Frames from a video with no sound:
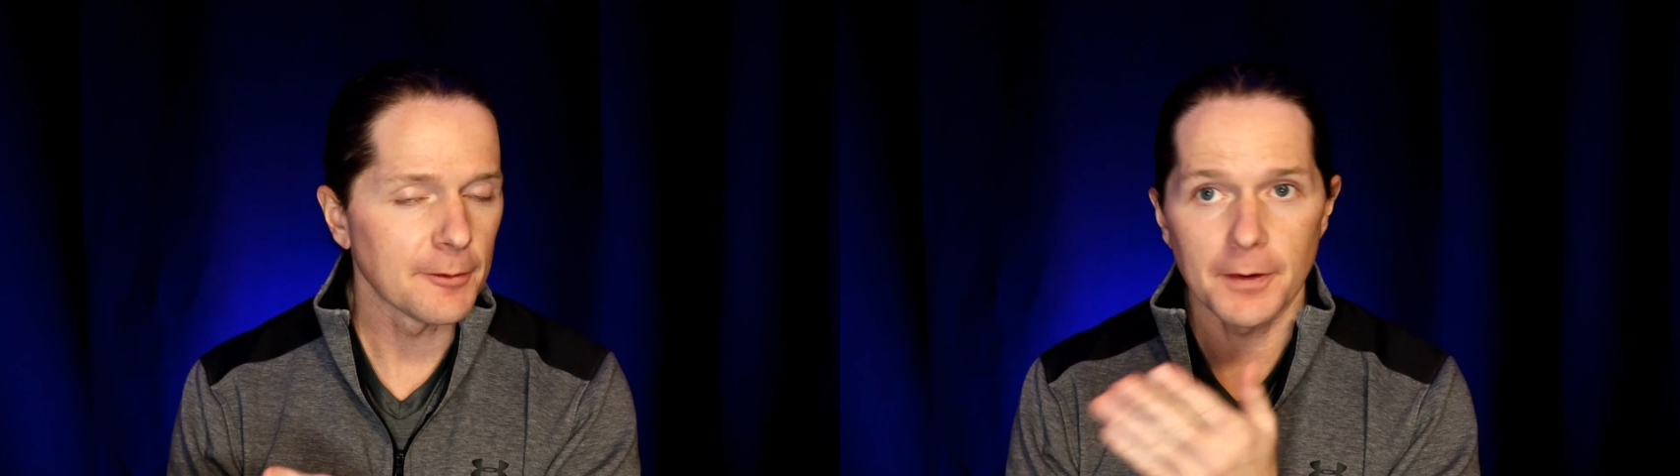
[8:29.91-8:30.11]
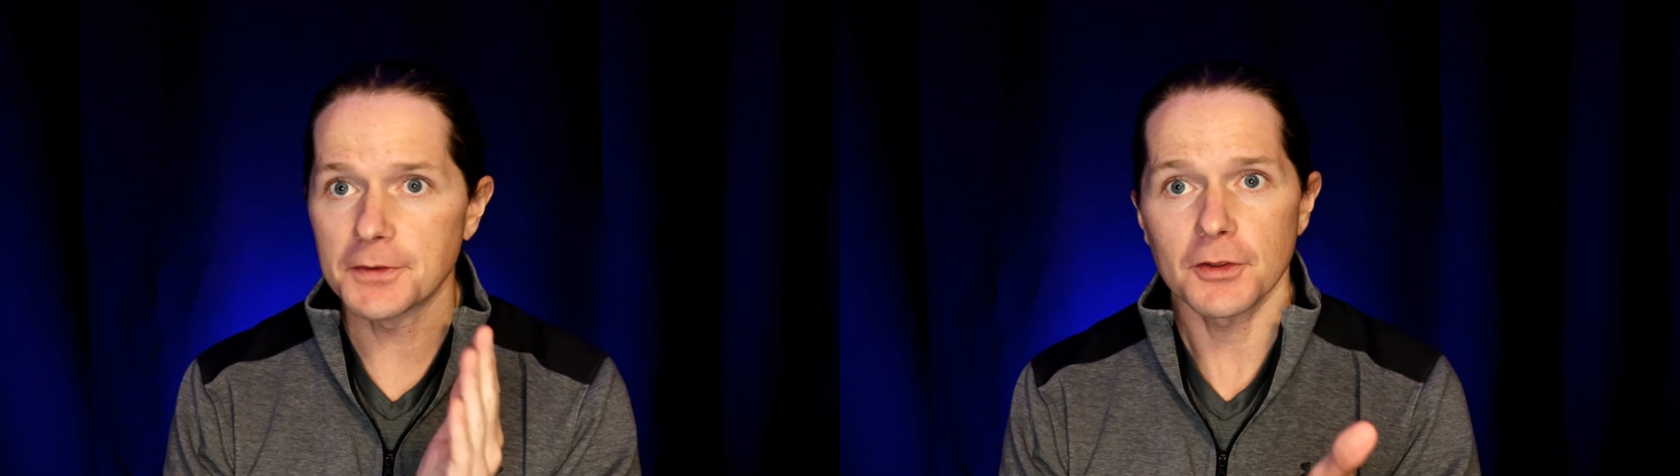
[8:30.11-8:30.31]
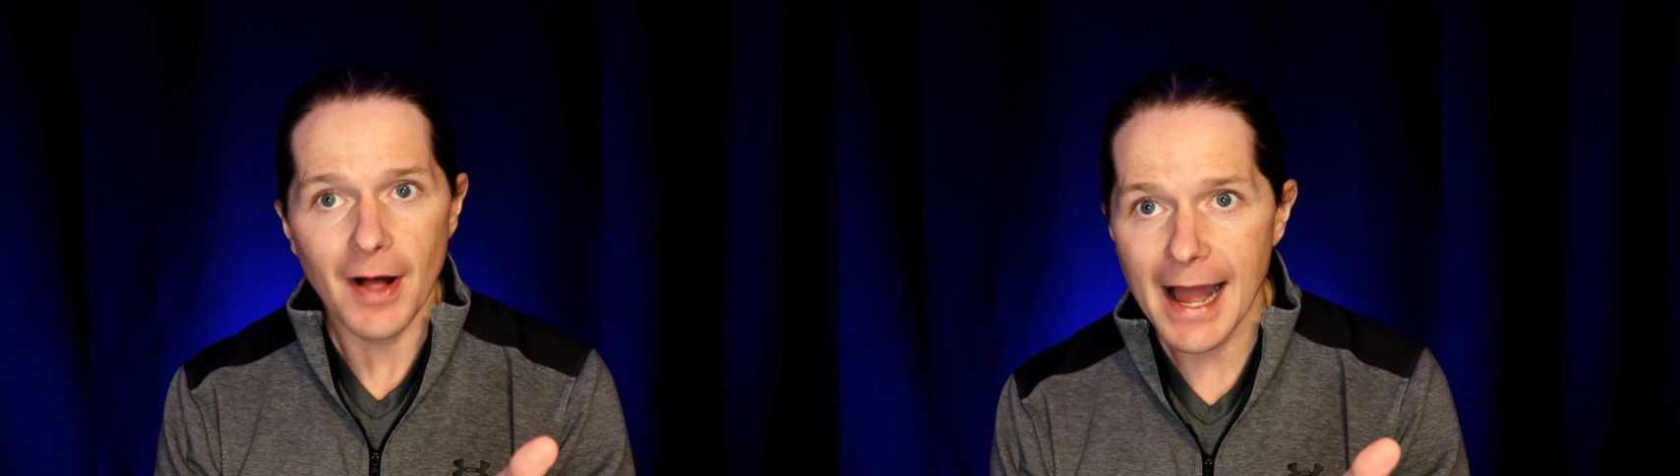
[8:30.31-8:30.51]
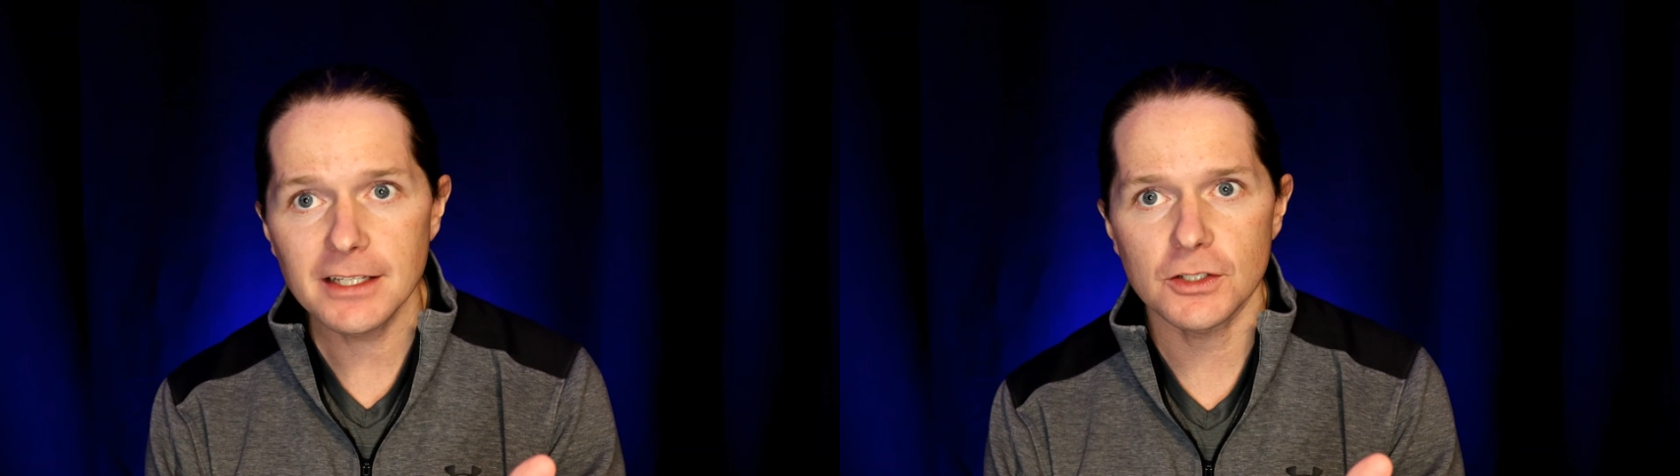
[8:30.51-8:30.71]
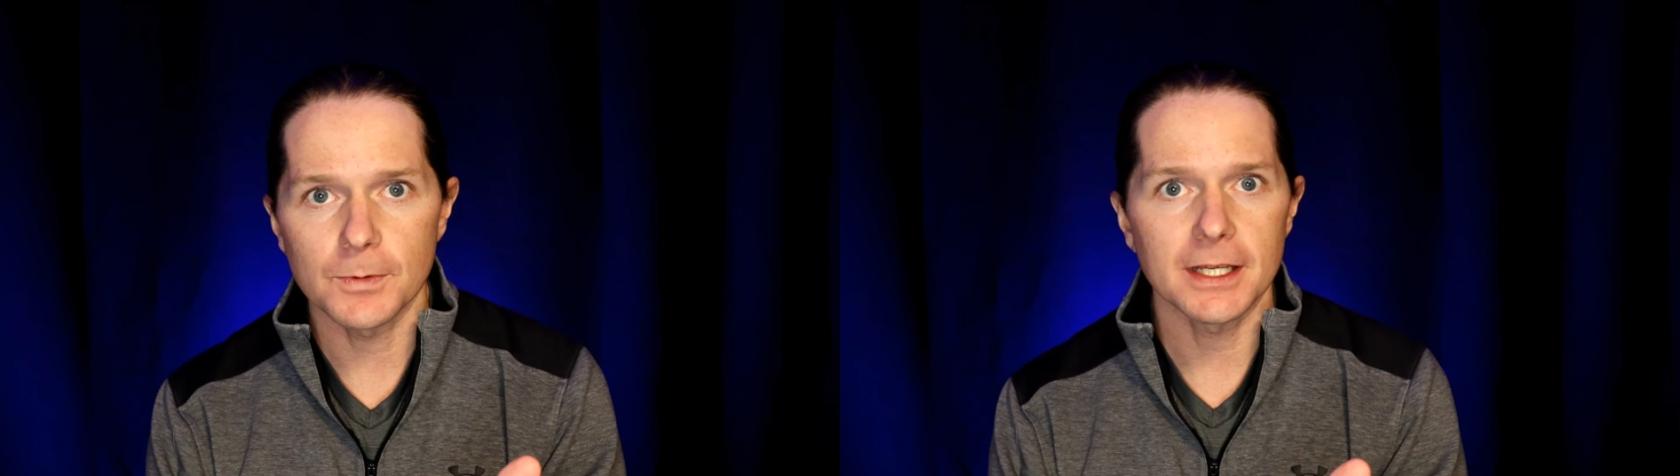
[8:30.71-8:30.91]
I felt it
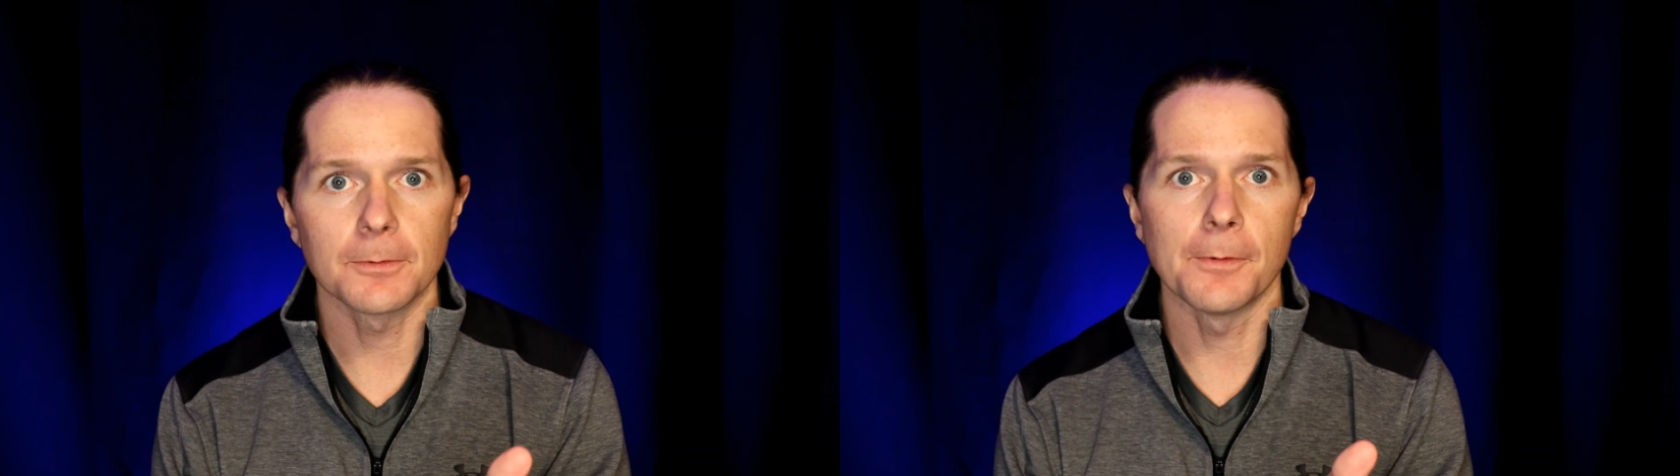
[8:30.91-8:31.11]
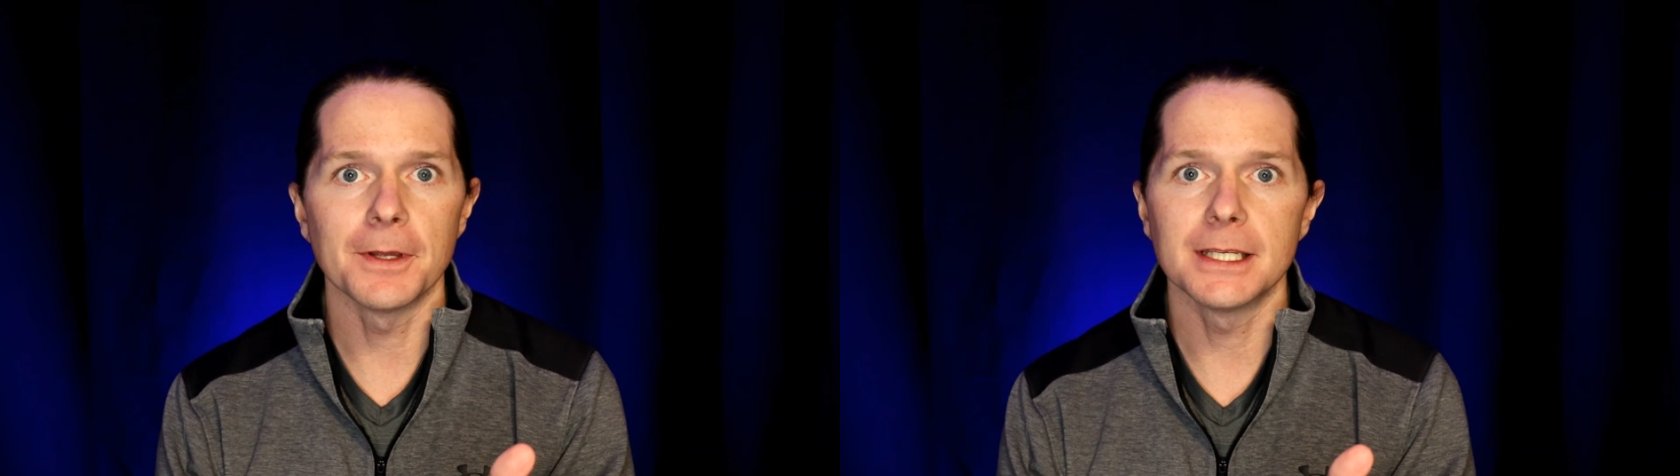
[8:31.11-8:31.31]
last week when